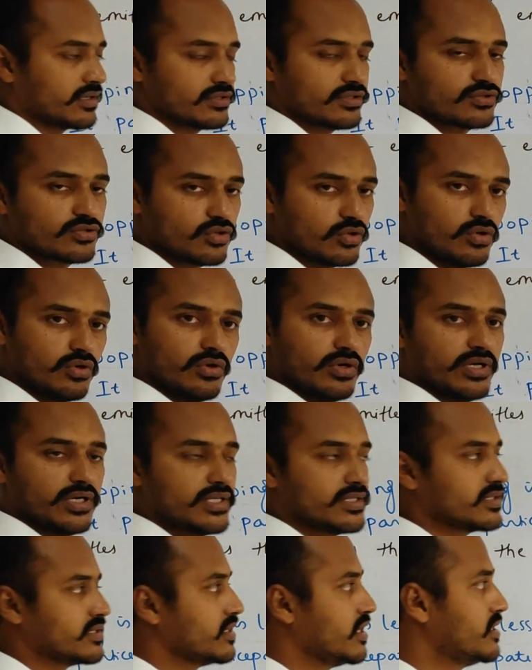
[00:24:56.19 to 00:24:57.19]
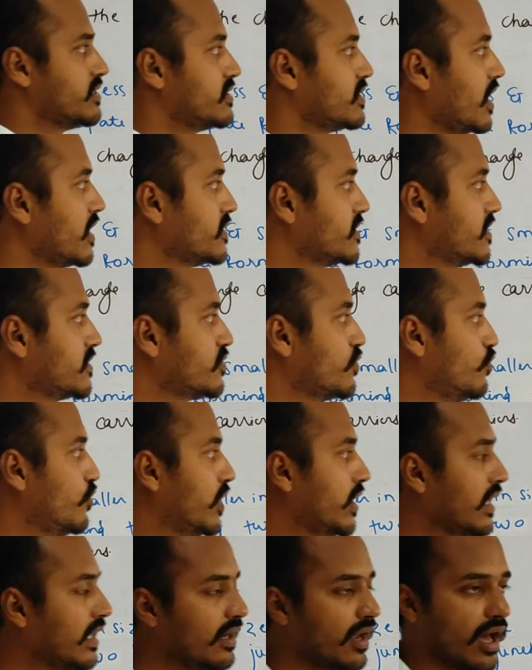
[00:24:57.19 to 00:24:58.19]
So its size is
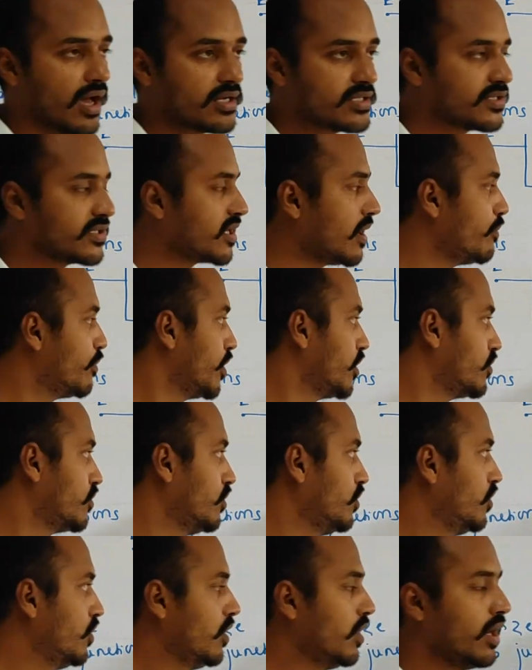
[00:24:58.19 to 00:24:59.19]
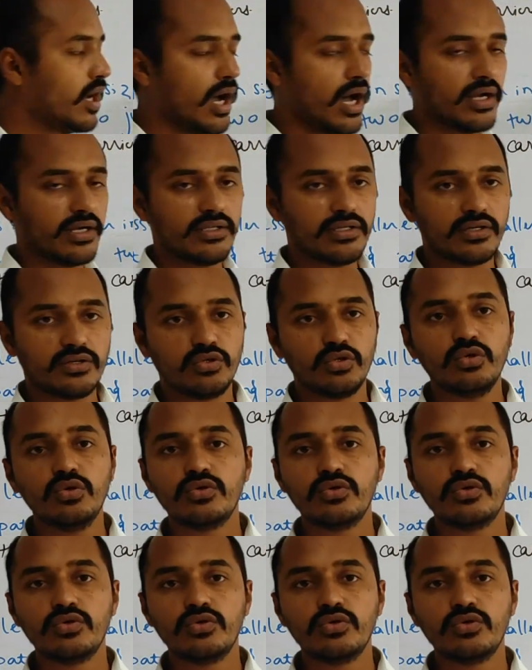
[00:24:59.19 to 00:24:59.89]
very large compared to another two